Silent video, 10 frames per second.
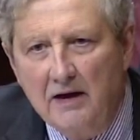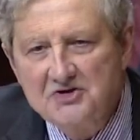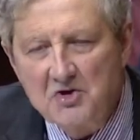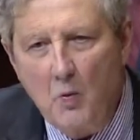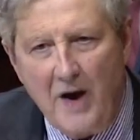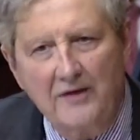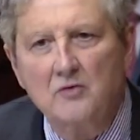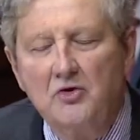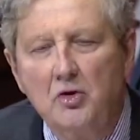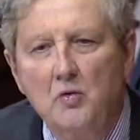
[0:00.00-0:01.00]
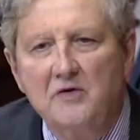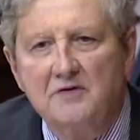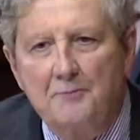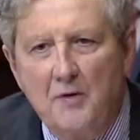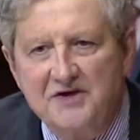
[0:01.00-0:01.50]
So, why don't you and
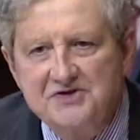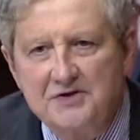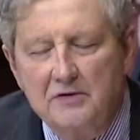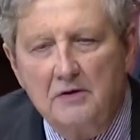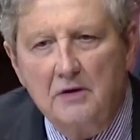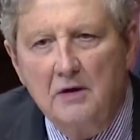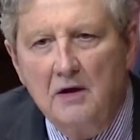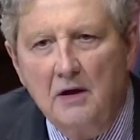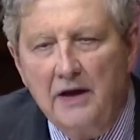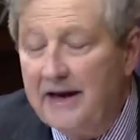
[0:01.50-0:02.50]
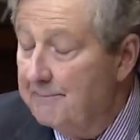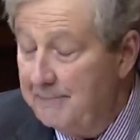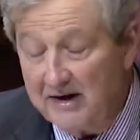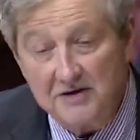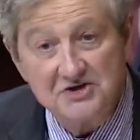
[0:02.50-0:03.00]
the president,
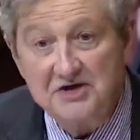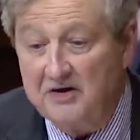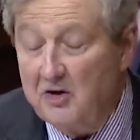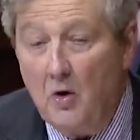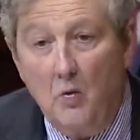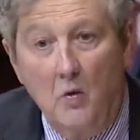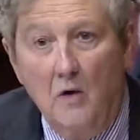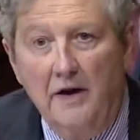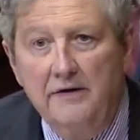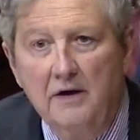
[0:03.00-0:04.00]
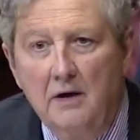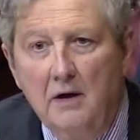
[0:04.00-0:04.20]
embarrassing no one,